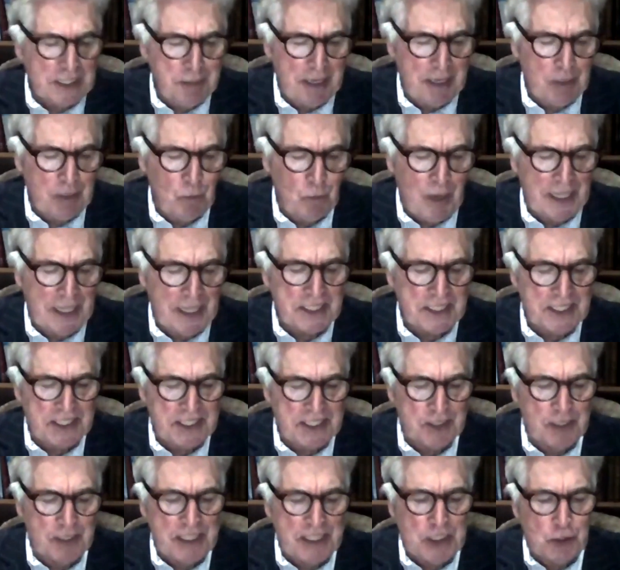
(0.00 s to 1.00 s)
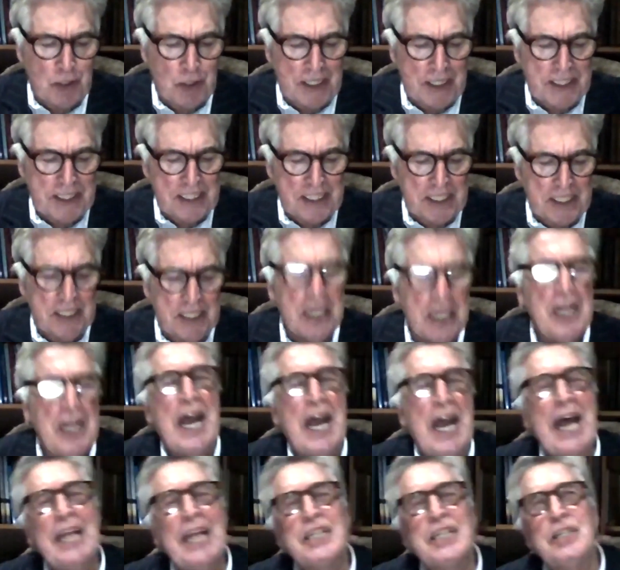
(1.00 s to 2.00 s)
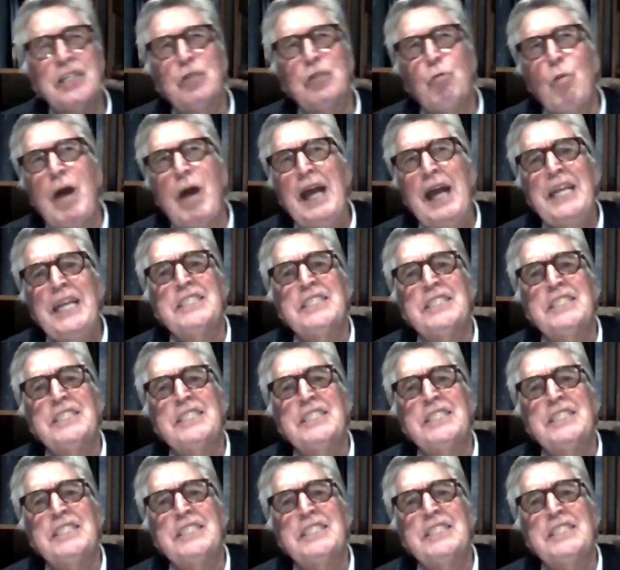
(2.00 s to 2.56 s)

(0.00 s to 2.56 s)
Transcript: and try to explain why it's so interesting